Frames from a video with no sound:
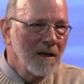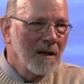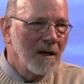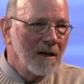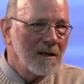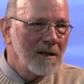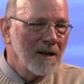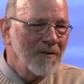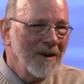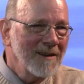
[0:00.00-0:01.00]
uh, I
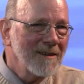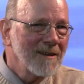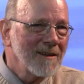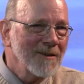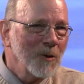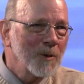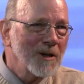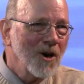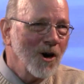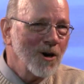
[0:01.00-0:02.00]
find it a little bit
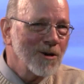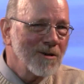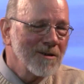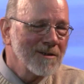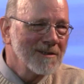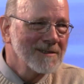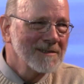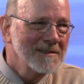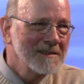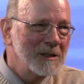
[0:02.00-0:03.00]
hard,
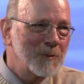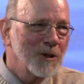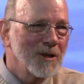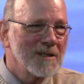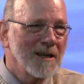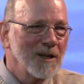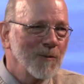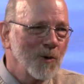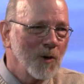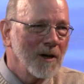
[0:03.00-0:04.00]
just because I am
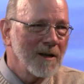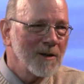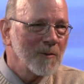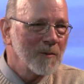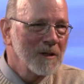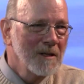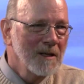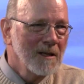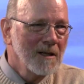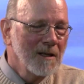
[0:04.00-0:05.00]
who I am,
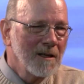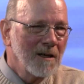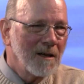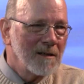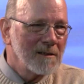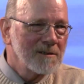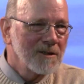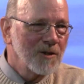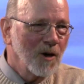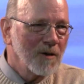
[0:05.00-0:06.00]
uh, to
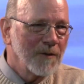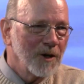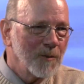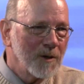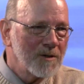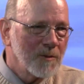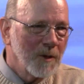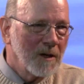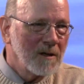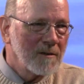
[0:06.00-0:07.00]
talk very much
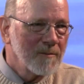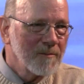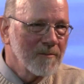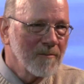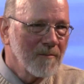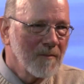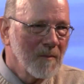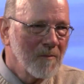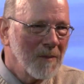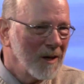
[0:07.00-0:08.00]
about
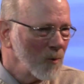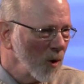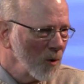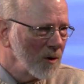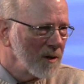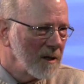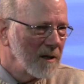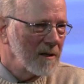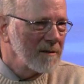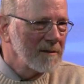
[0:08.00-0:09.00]
my role in
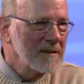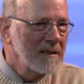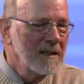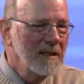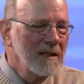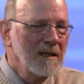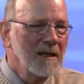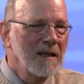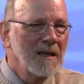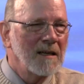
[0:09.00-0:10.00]
that.
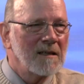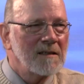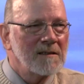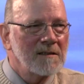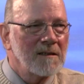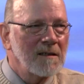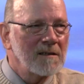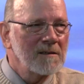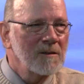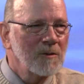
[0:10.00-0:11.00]
And
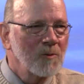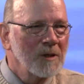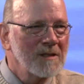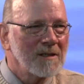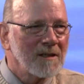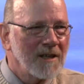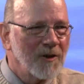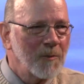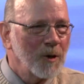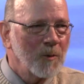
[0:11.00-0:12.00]
uh, recently
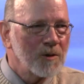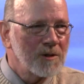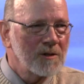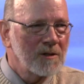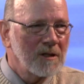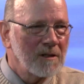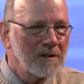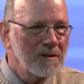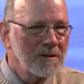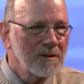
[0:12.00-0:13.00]
I've published uh,
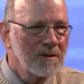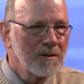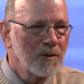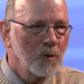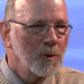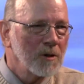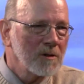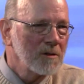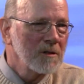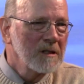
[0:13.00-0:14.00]
two
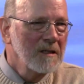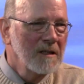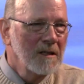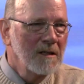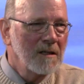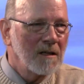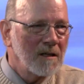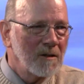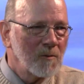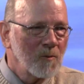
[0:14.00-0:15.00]
books.
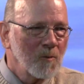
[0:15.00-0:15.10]
Uh,